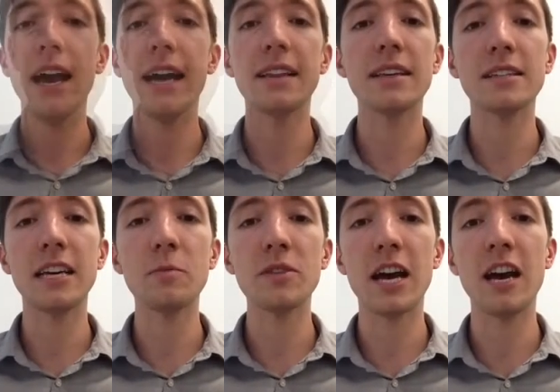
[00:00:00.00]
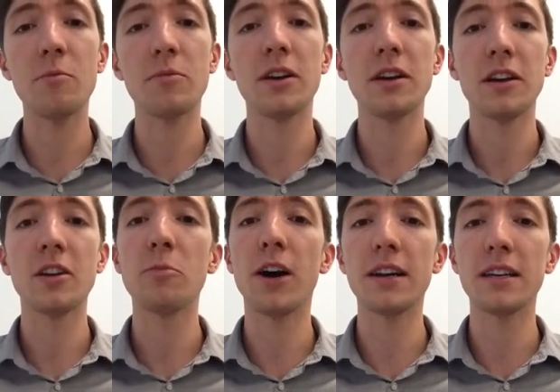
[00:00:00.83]
At the same time your
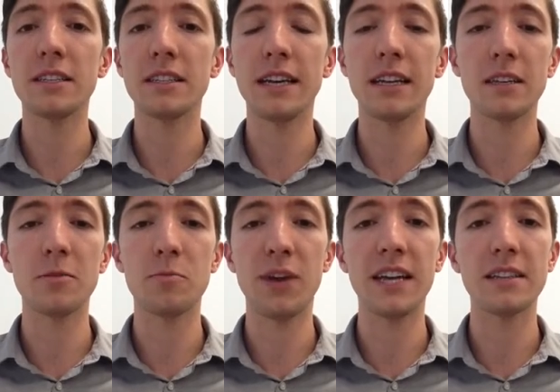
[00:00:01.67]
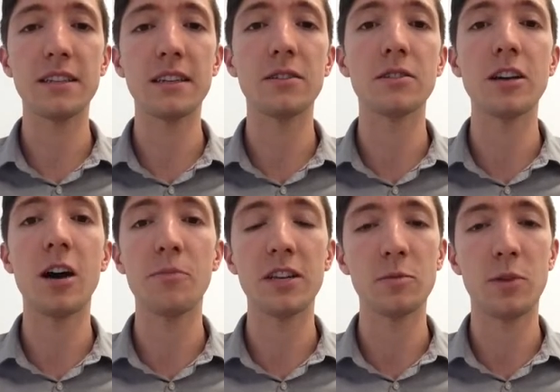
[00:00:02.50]
body is sending pain signals
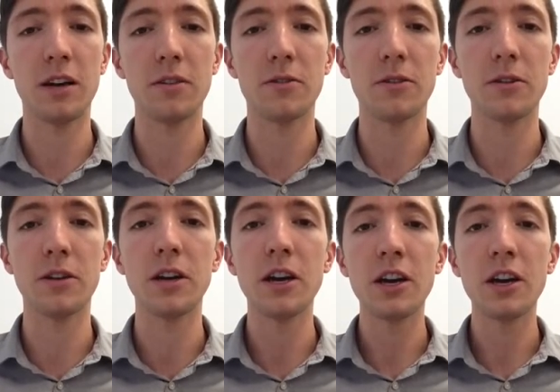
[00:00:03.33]
up the spinal cord,